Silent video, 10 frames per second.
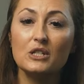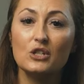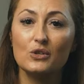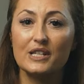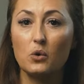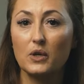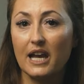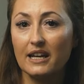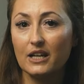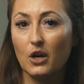to using
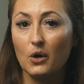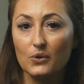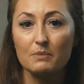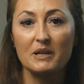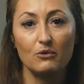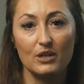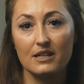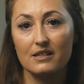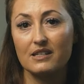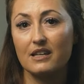organic, wholesome
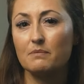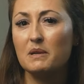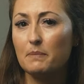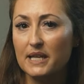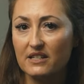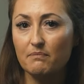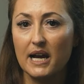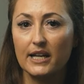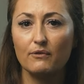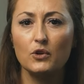ingredients gives me peace of
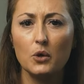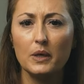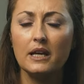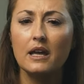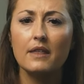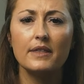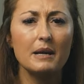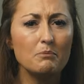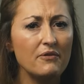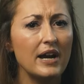mind of knowing that
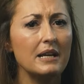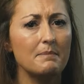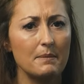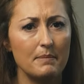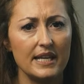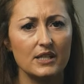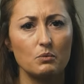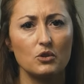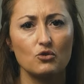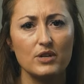I'm providing my
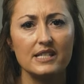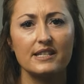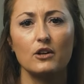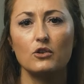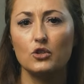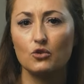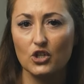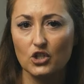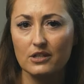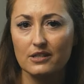pets with treats that are
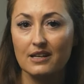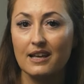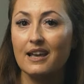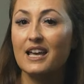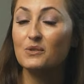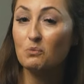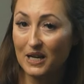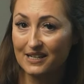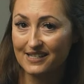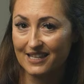nutritious as
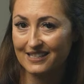well as they're